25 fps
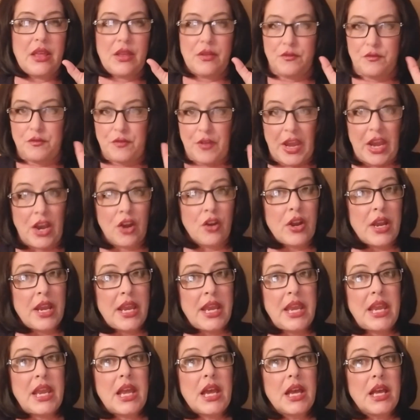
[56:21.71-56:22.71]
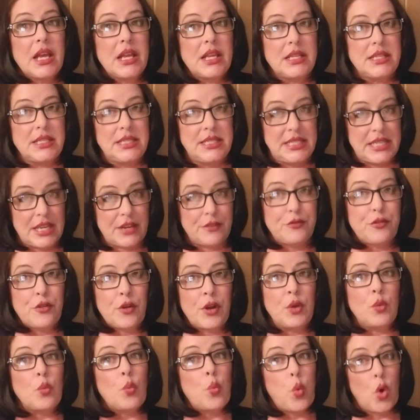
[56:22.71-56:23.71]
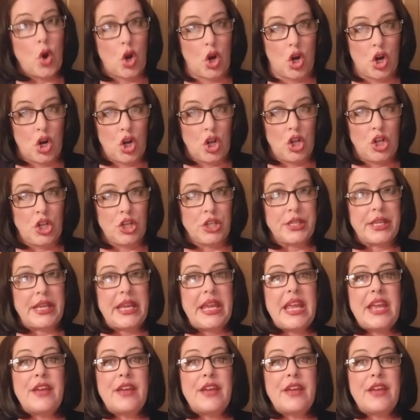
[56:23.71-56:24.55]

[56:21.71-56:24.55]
very different world